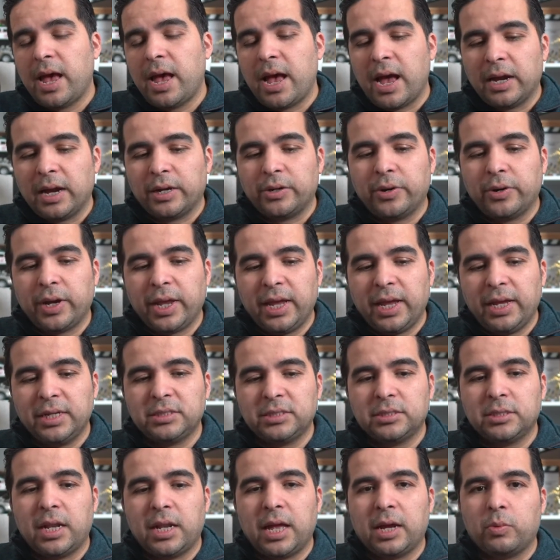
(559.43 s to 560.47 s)

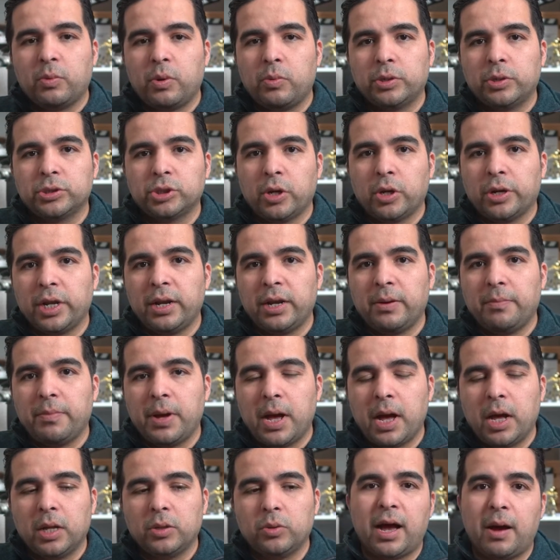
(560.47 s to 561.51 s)
Aggregate, like we were talking
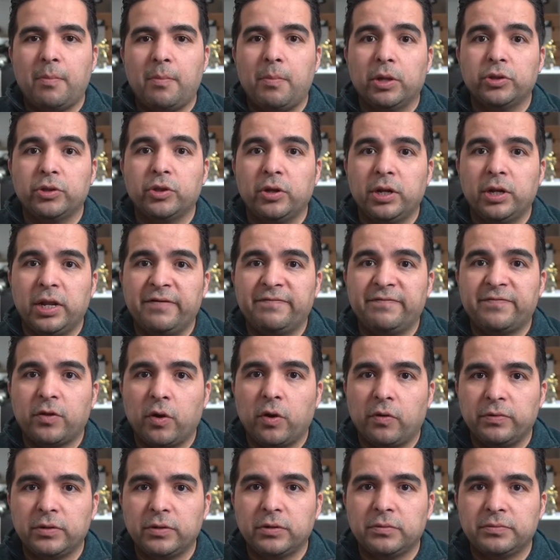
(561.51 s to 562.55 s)
about the
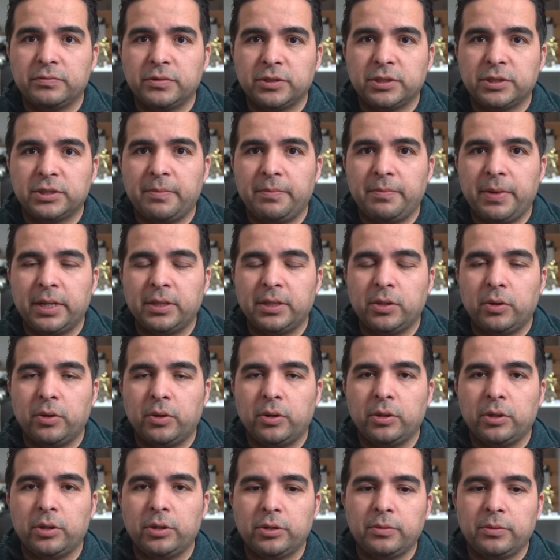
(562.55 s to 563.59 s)
leftover of the cement
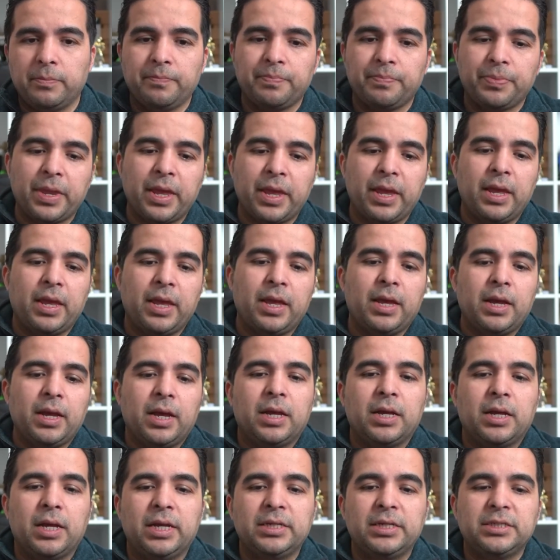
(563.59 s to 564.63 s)
earlier,
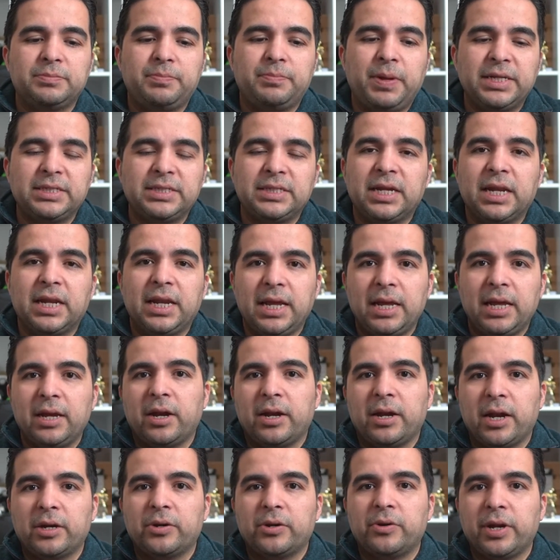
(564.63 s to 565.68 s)
is basically
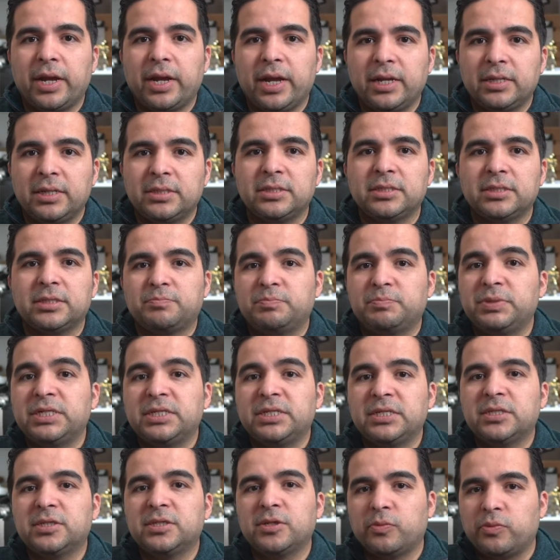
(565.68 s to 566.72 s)
an aggregate is
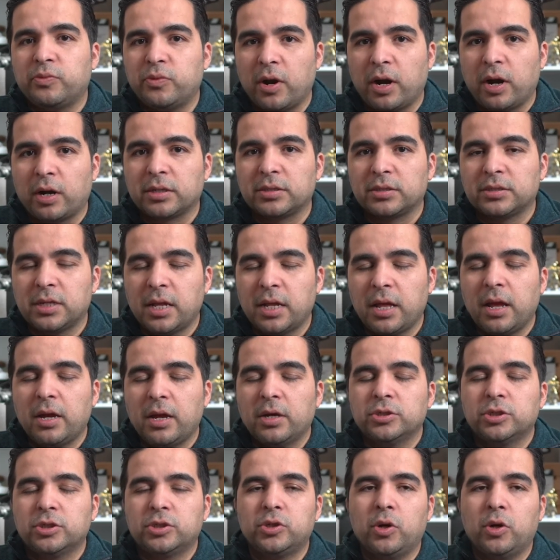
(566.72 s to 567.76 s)
pieces of rocks.
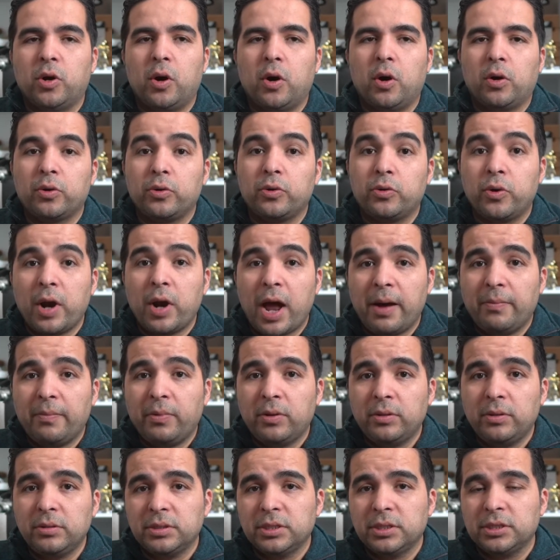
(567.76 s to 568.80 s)
So
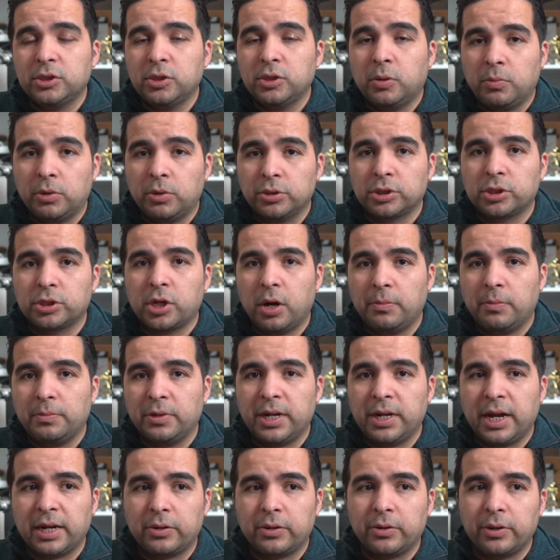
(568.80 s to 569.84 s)
gravel is the most
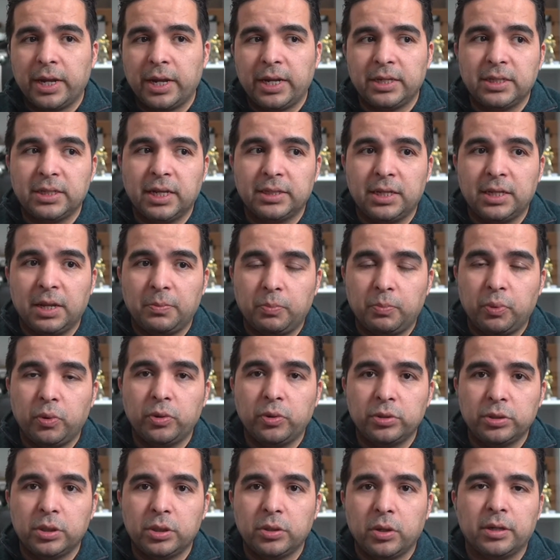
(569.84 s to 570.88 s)
common aggregate that they
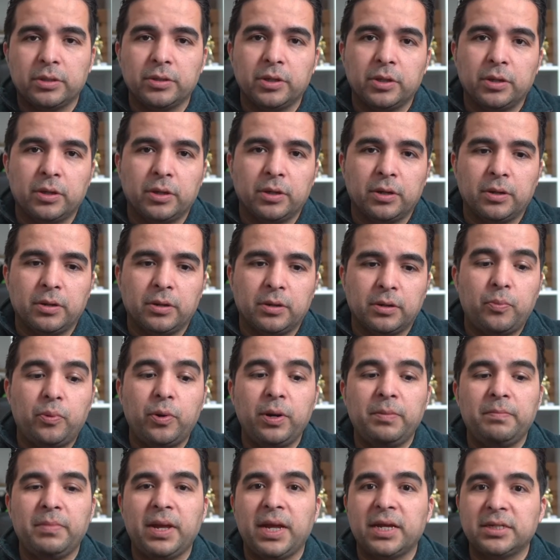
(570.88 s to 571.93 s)
put on the
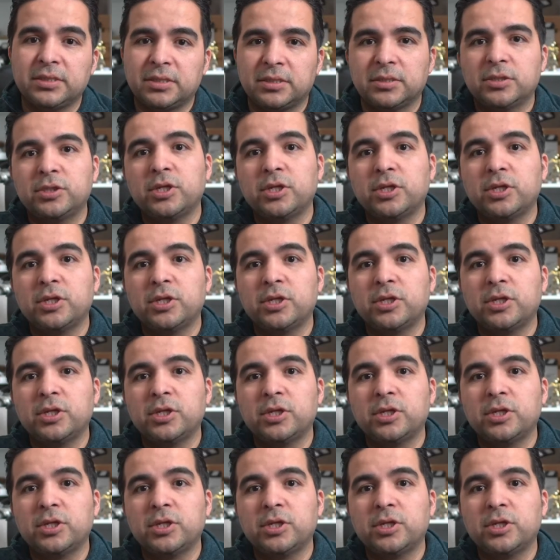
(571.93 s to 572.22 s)
premix.